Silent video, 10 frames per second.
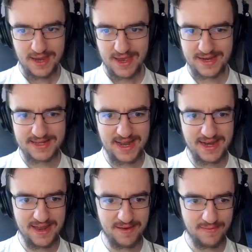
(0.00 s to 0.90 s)

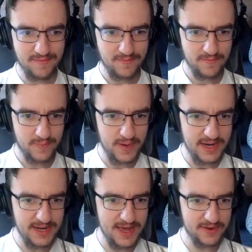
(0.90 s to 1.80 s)
Extend it. Bring
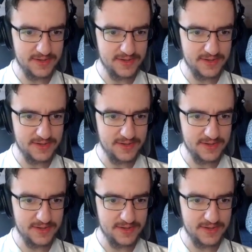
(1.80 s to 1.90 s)
it down